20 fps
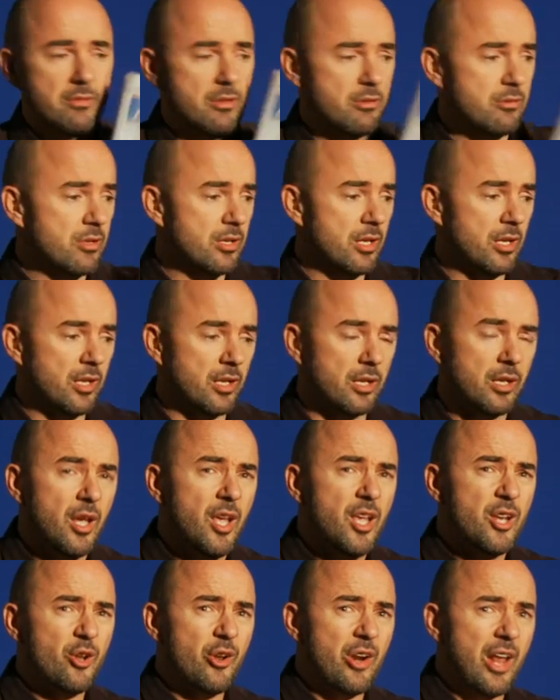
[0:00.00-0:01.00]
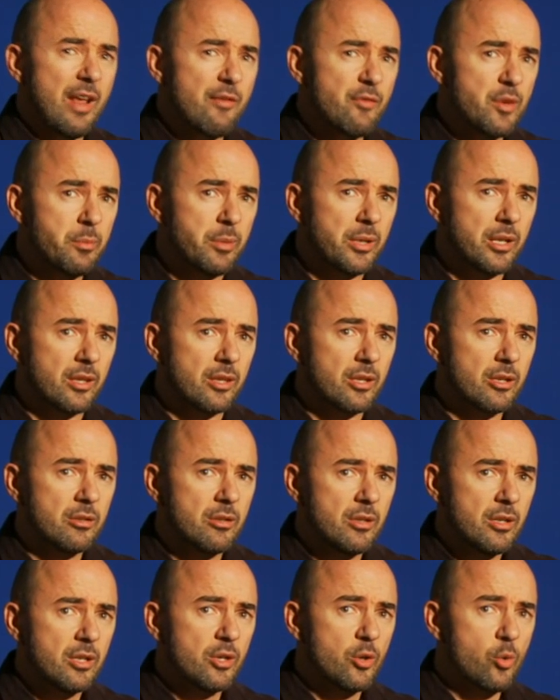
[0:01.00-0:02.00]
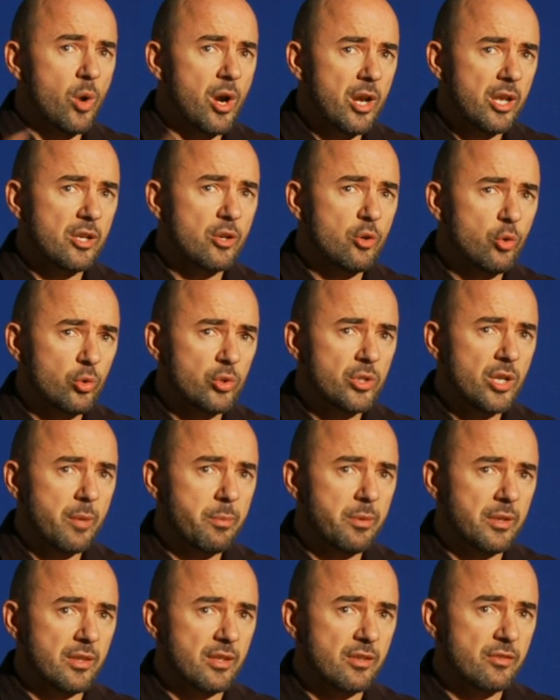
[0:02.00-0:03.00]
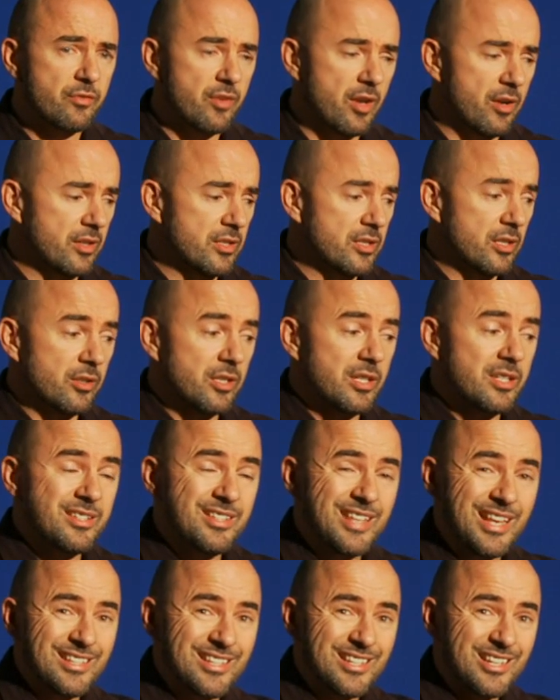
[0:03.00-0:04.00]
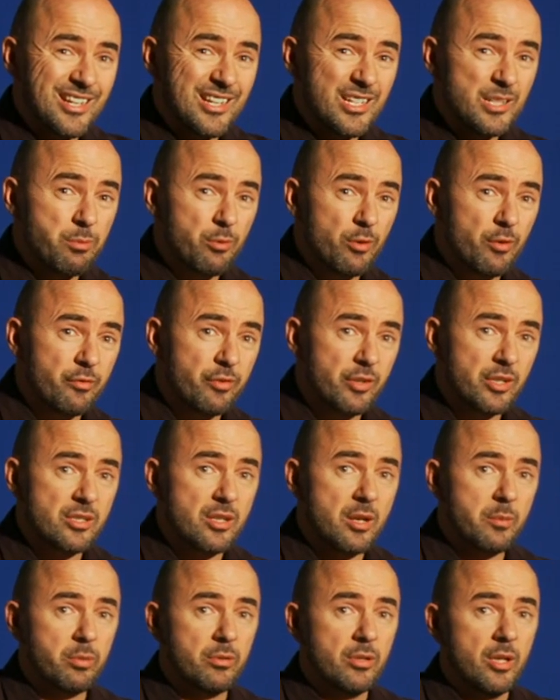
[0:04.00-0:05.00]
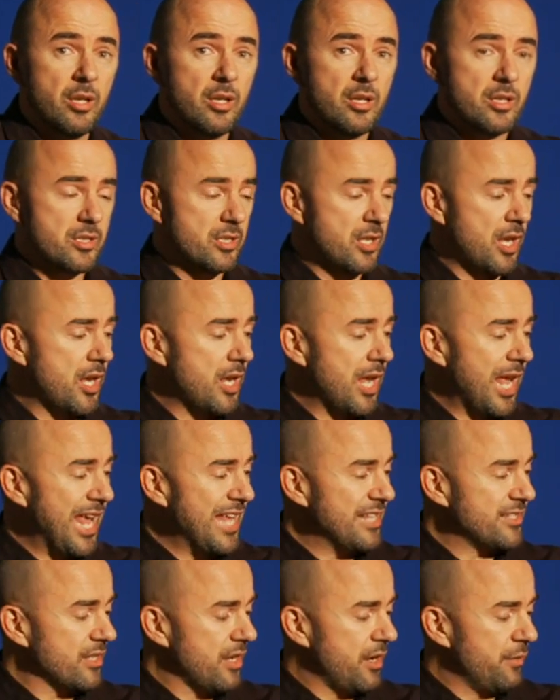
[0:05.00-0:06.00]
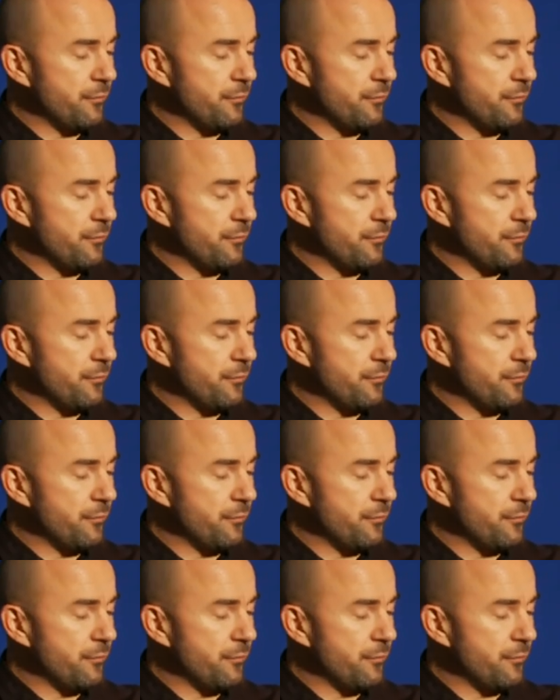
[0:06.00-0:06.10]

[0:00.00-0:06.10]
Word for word: No kidding. Not everybody, though, quite caught up in this fairy tale. Gazzetta dello Sport, for example, say it's a